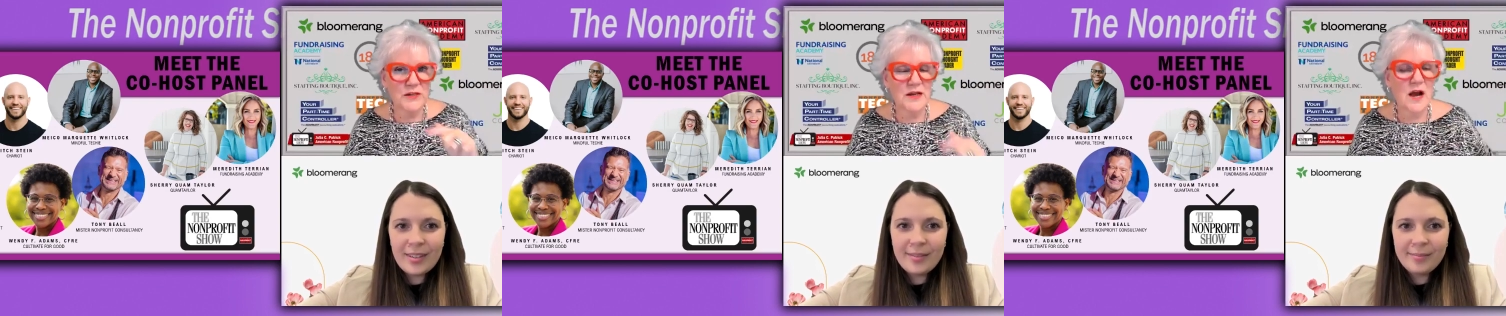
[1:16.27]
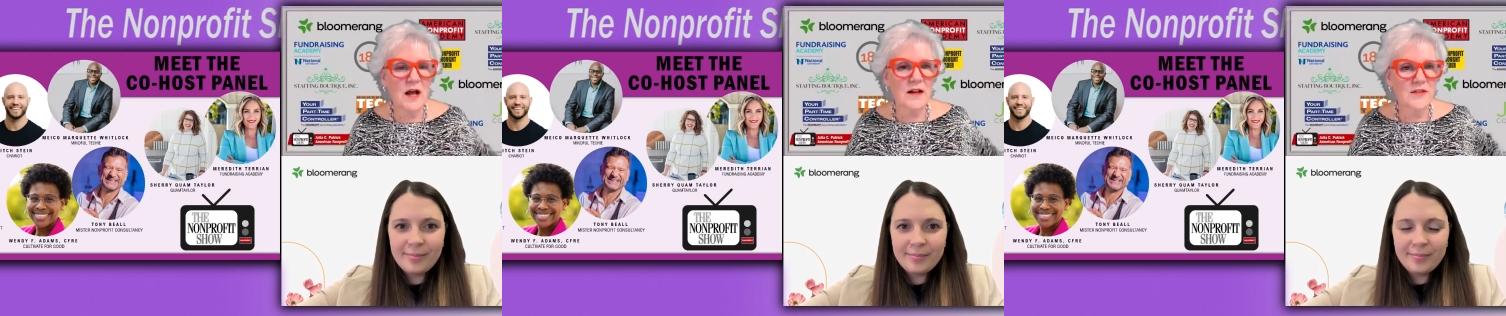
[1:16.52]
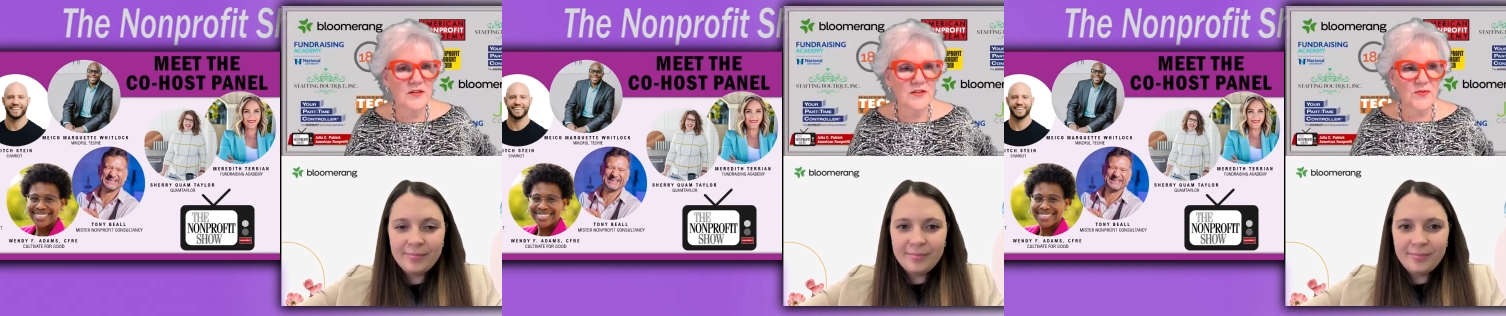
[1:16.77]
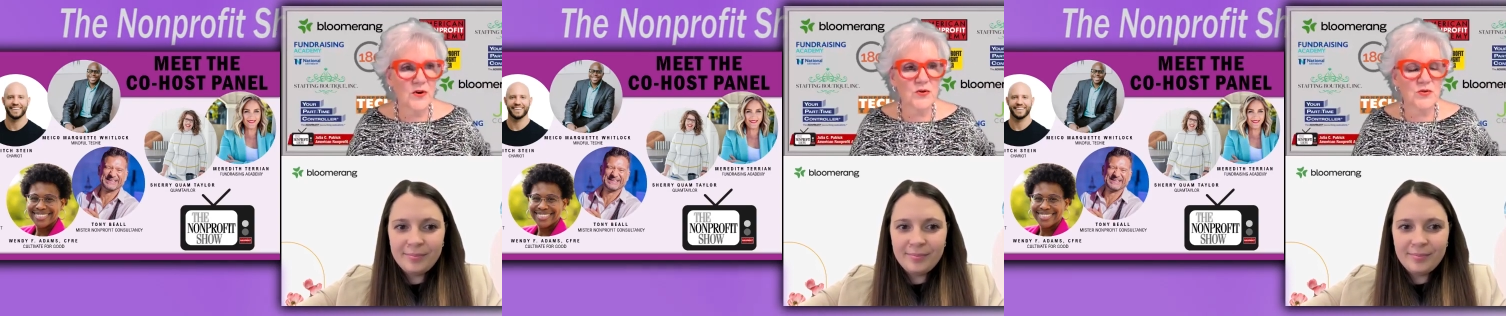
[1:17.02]
Speaker 1: all of these
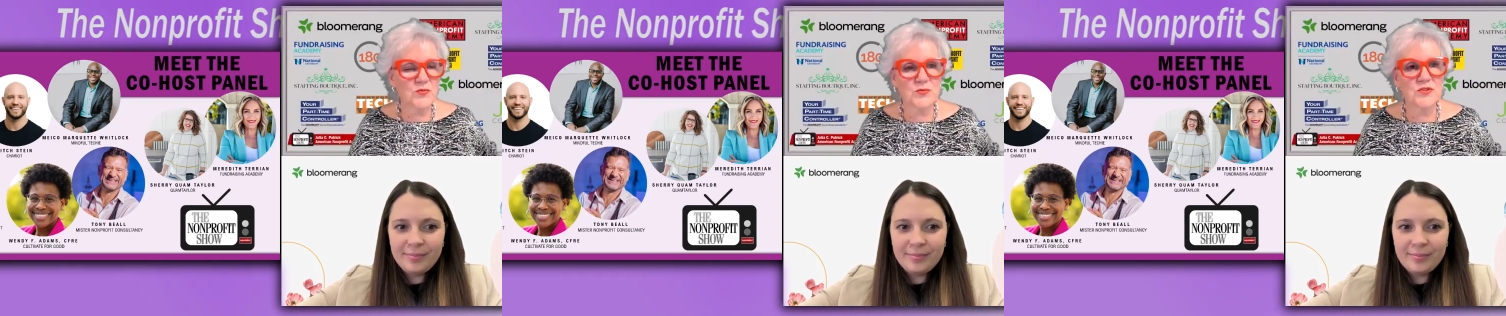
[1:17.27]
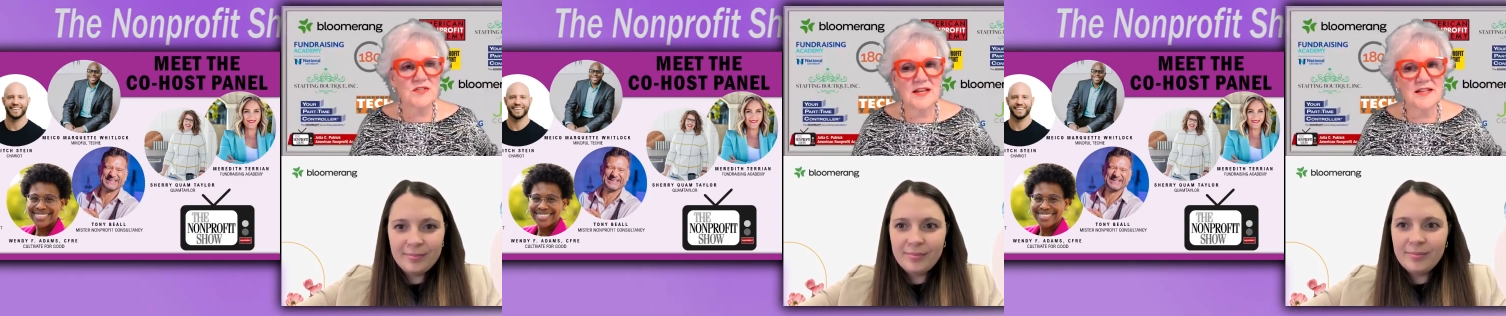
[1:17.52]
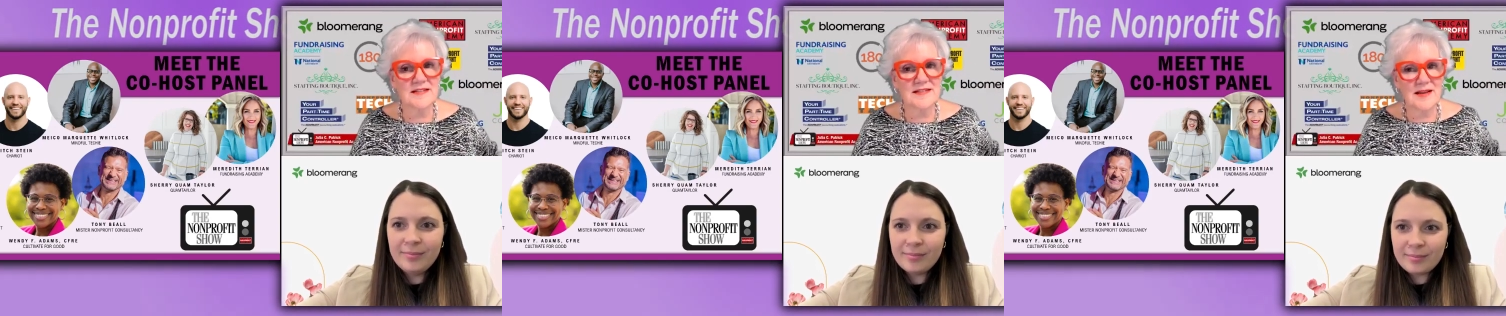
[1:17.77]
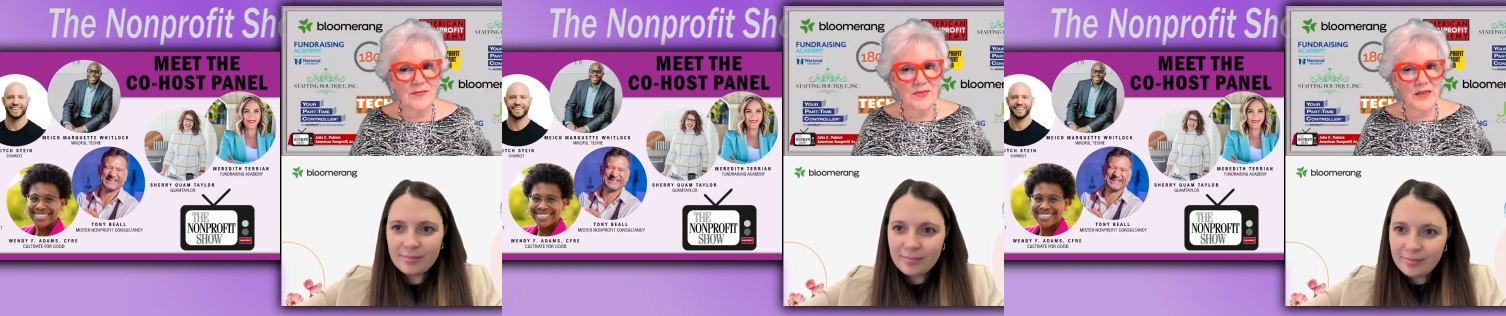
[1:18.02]
folks were saying the
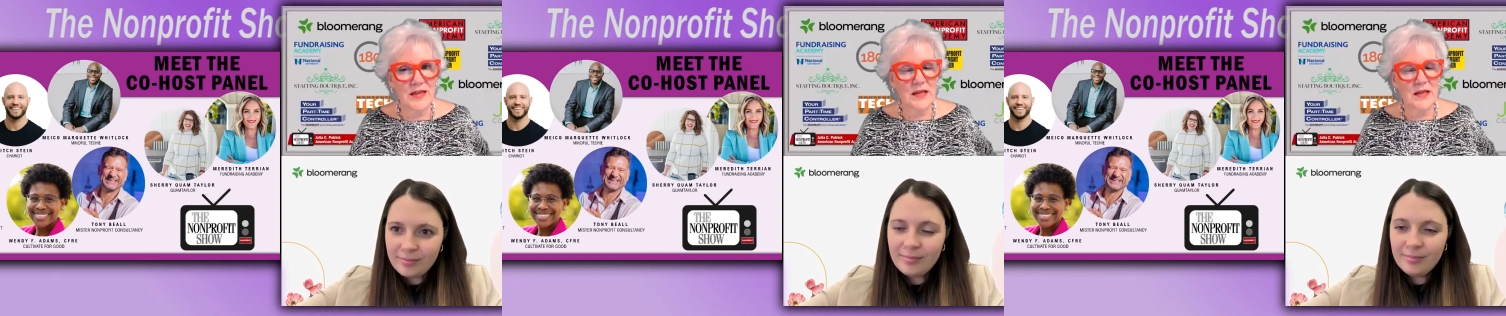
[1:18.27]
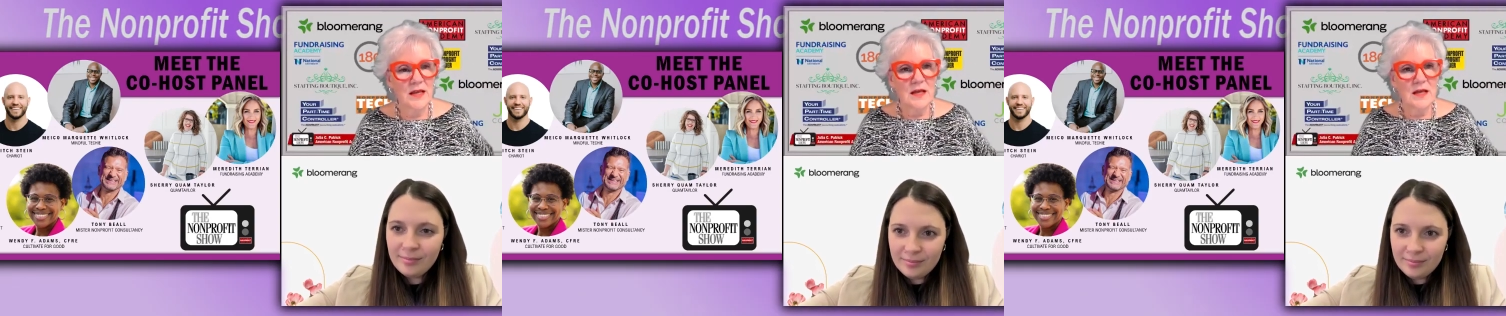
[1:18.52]
same thing,